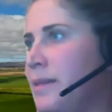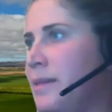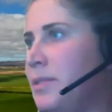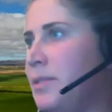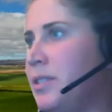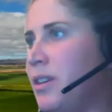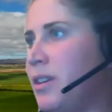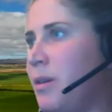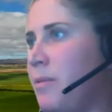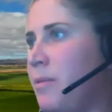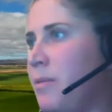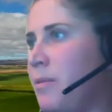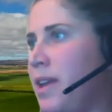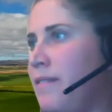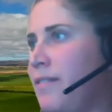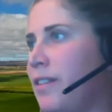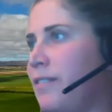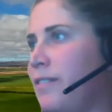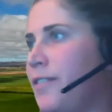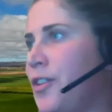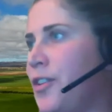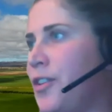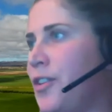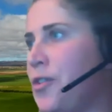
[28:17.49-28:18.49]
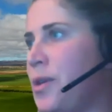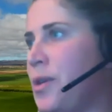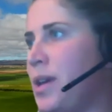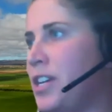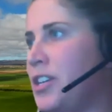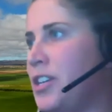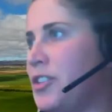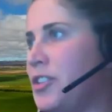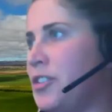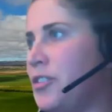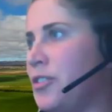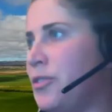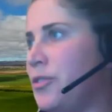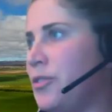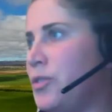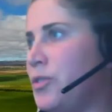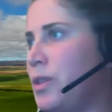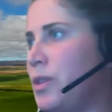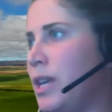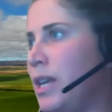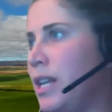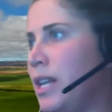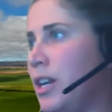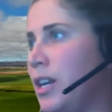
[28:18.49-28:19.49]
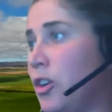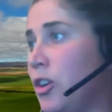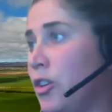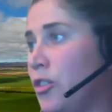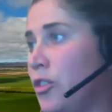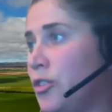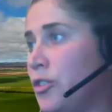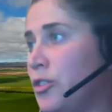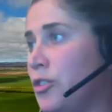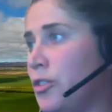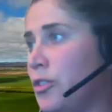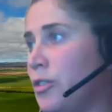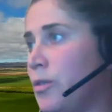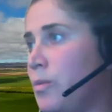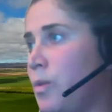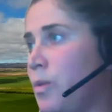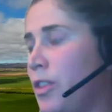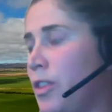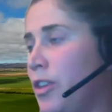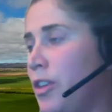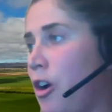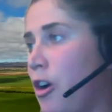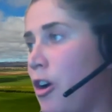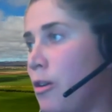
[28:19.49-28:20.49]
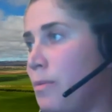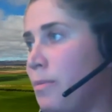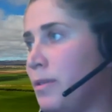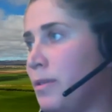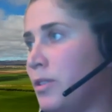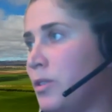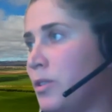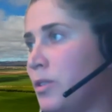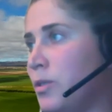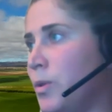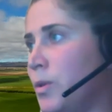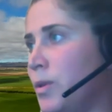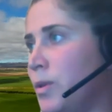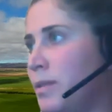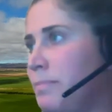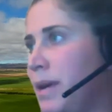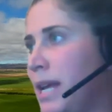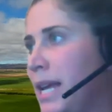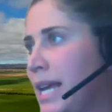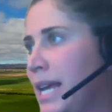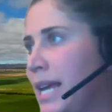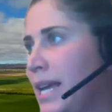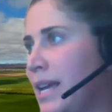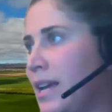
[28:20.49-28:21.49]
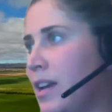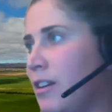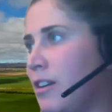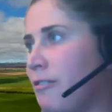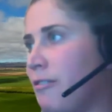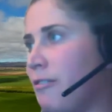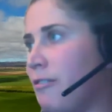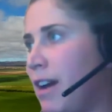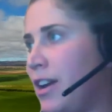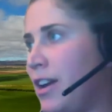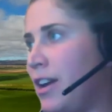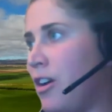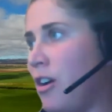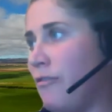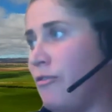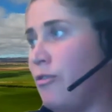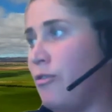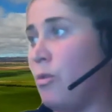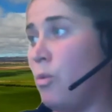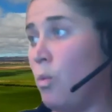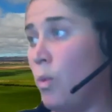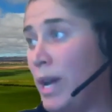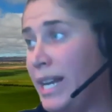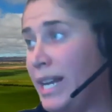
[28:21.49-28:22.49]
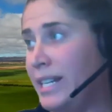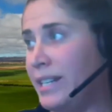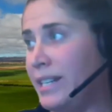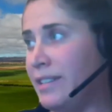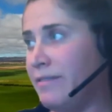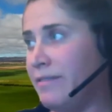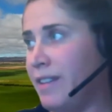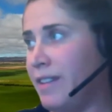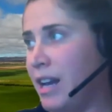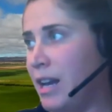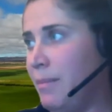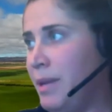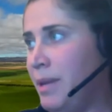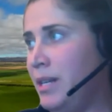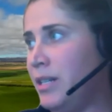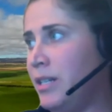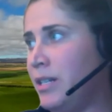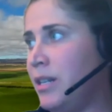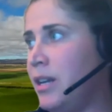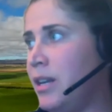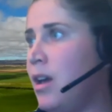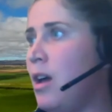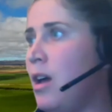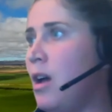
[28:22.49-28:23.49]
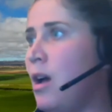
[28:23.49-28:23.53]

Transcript: theme, so we're having a few issues in lucerne with open sword being a great home for weed development.